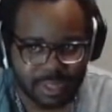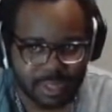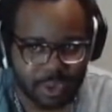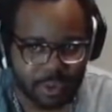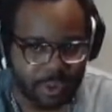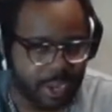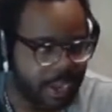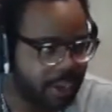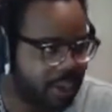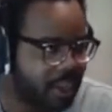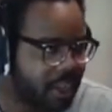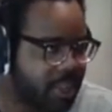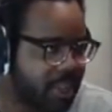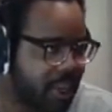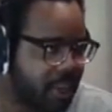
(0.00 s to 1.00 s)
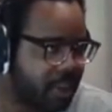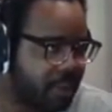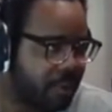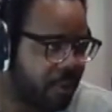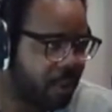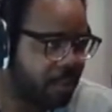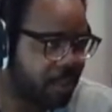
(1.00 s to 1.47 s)
You know, and Anakaz, thank
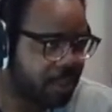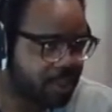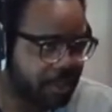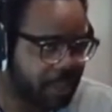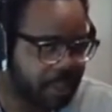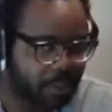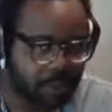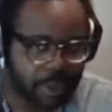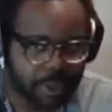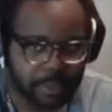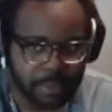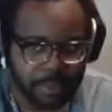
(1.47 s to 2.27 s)
you very much, by the way.